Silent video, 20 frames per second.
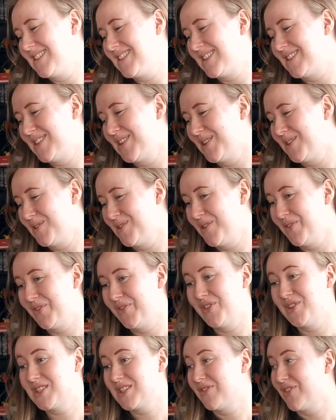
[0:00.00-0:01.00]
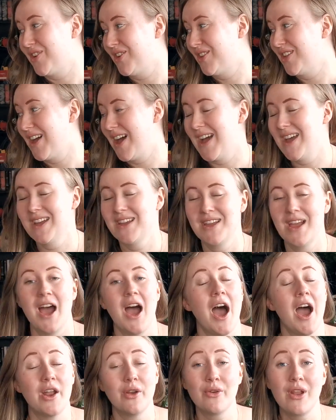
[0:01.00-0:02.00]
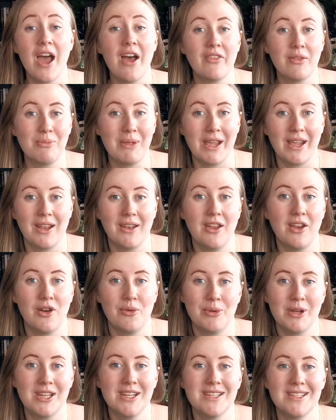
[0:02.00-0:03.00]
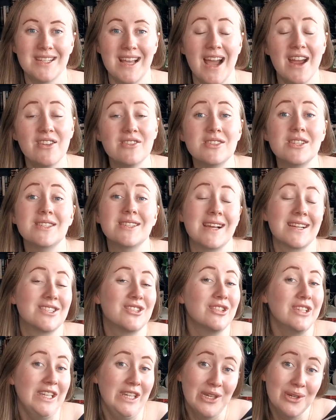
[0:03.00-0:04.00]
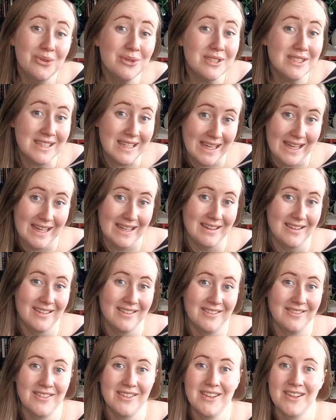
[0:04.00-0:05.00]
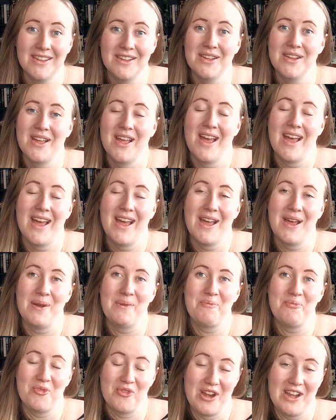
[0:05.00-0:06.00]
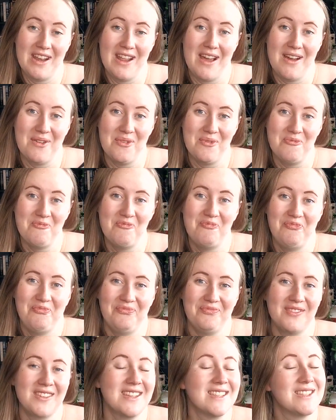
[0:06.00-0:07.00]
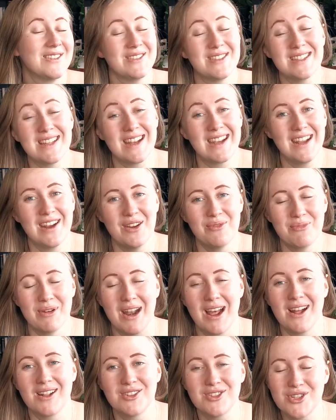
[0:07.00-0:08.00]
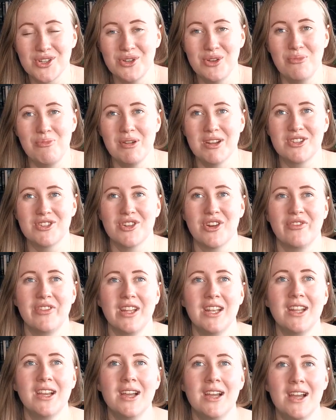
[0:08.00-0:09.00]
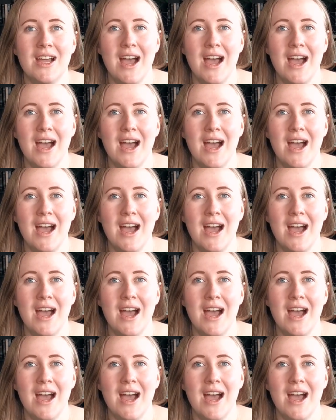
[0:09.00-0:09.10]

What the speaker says: So first of all, I don't have the blanket here because Iris is actually using it right now. So it's not here, but I'll show you a picture of it.